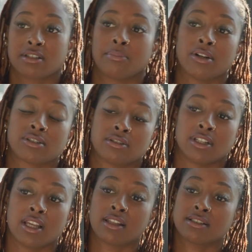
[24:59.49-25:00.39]
the person
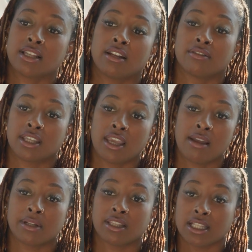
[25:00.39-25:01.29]
on the other side of the
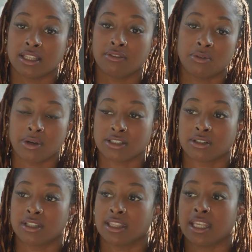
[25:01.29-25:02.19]
camera they live away
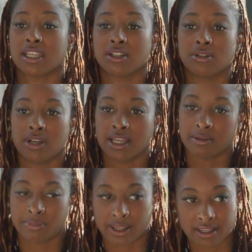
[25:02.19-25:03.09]
so that they can do it and
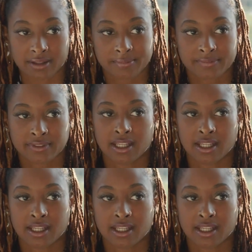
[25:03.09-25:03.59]
get paid.